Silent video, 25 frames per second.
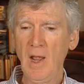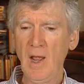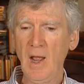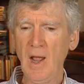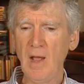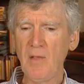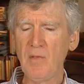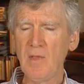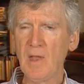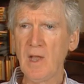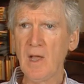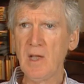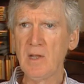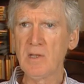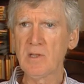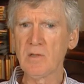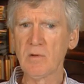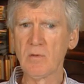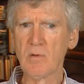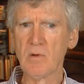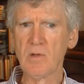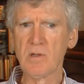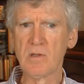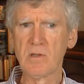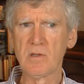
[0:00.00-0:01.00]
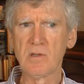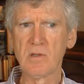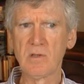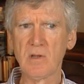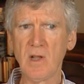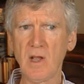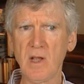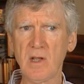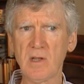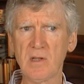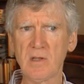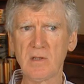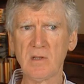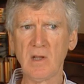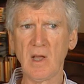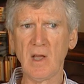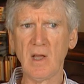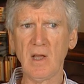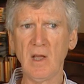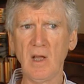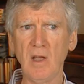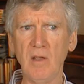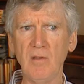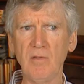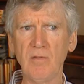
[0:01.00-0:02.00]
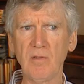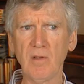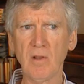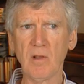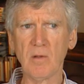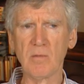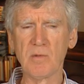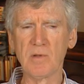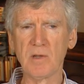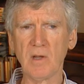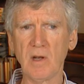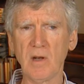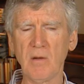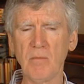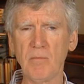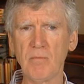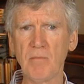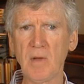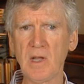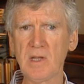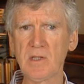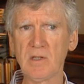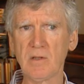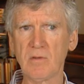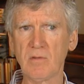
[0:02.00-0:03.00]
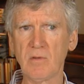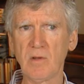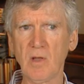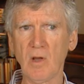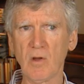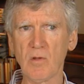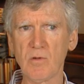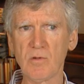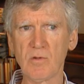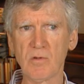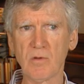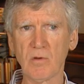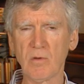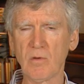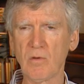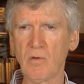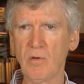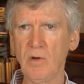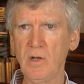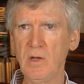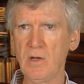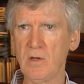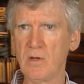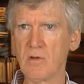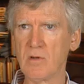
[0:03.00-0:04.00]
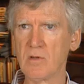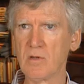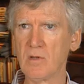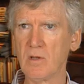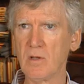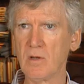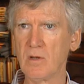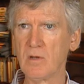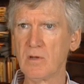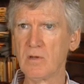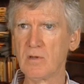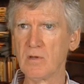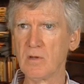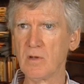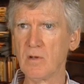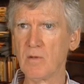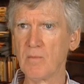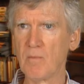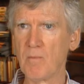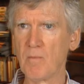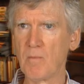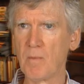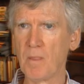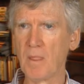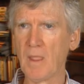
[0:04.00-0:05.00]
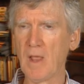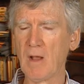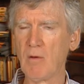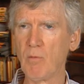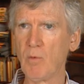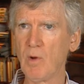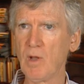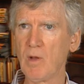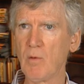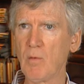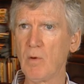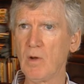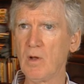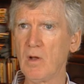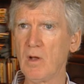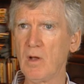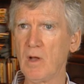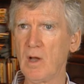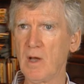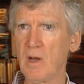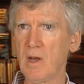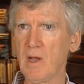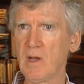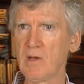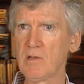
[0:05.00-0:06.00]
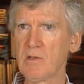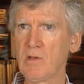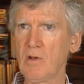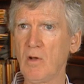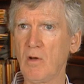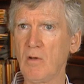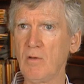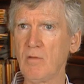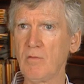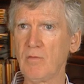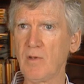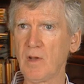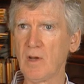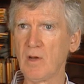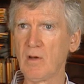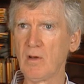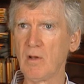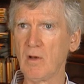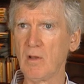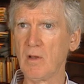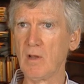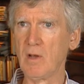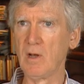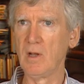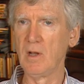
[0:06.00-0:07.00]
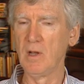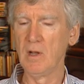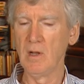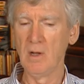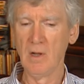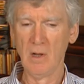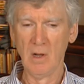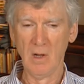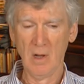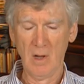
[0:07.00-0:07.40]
And the answer was, as A.A. Phillips said, a massive cultural cringe that we were an ex-convict colony.